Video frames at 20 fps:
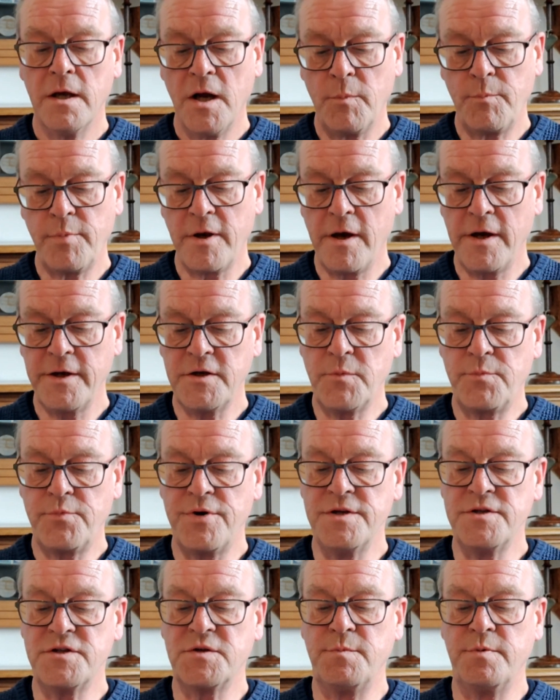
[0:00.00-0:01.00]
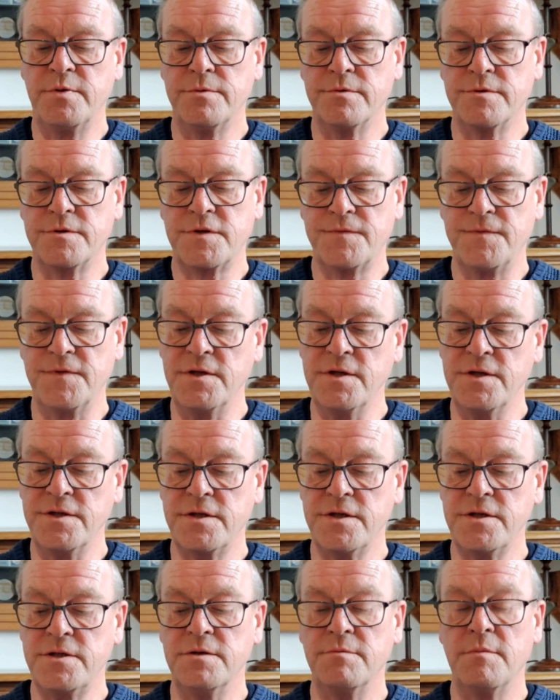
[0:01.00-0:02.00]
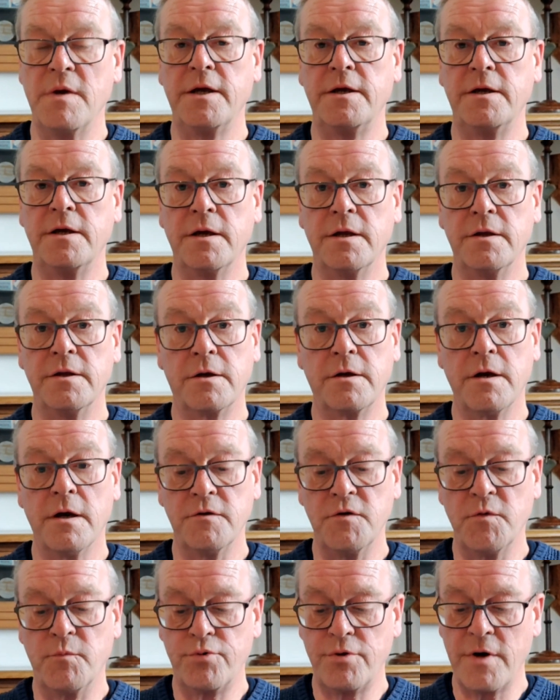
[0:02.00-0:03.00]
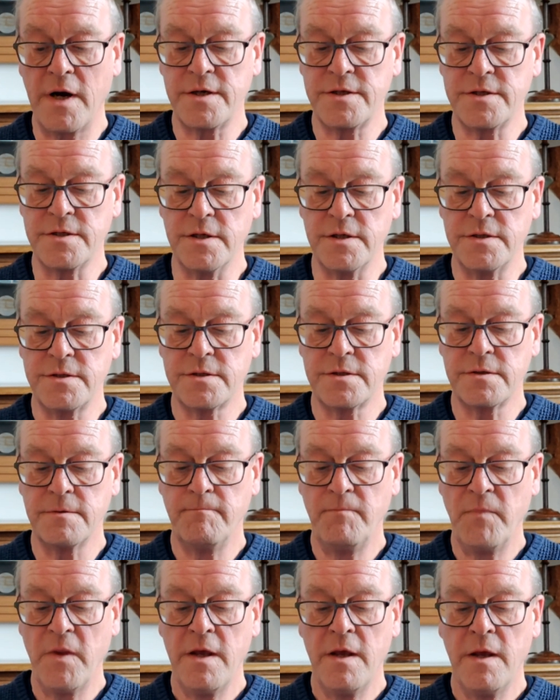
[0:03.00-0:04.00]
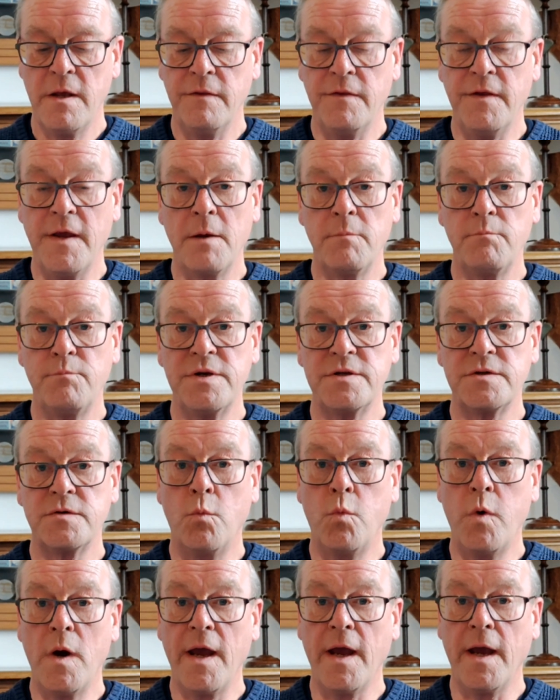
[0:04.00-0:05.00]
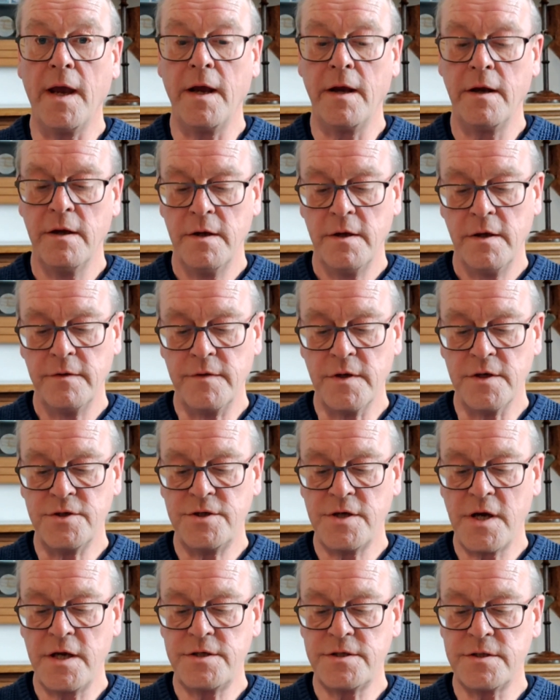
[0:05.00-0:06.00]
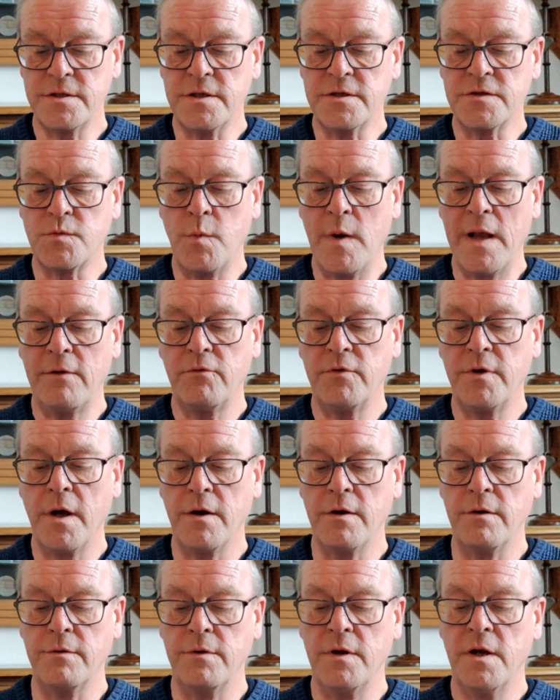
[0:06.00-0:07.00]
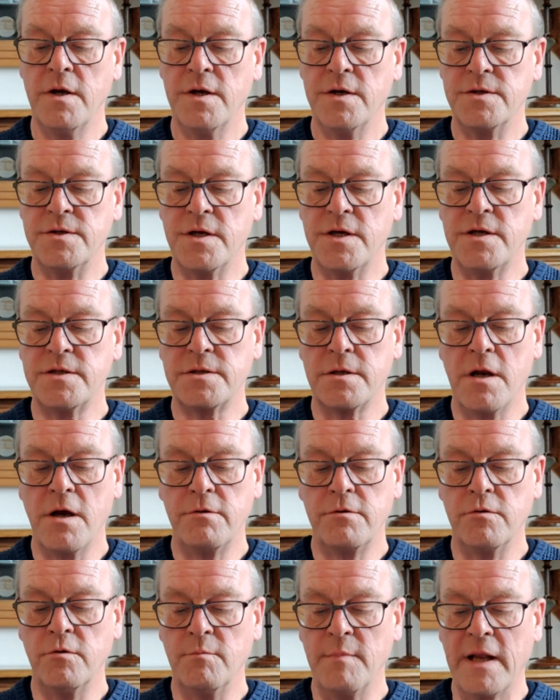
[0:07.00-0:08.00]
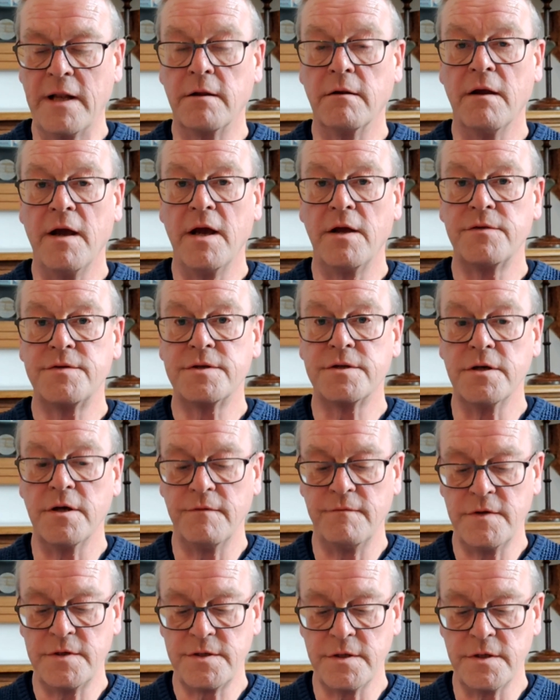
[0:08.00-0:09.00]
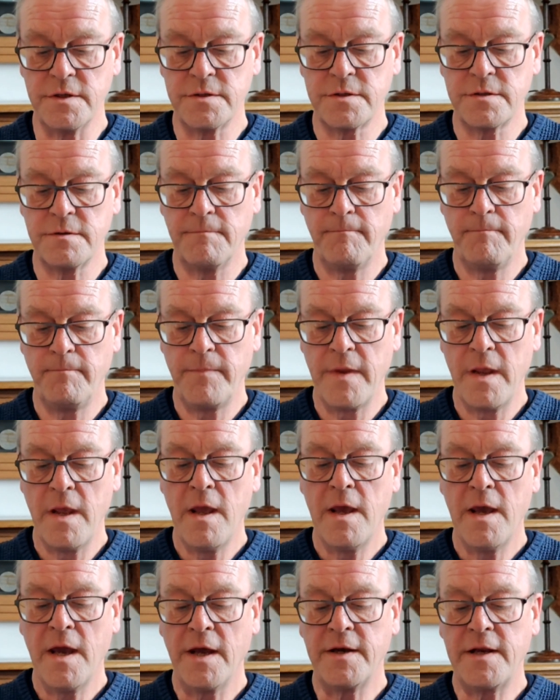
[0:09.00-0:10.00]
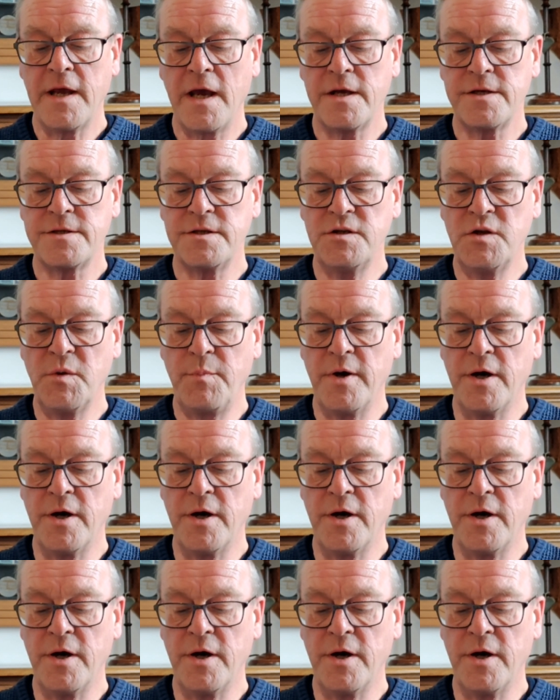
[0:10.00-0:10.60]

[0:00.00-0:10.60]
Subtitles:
Applying the principles for decision-making in the Code of Practice, the AMP is aware that Jason is well known to his local mental health services and has in the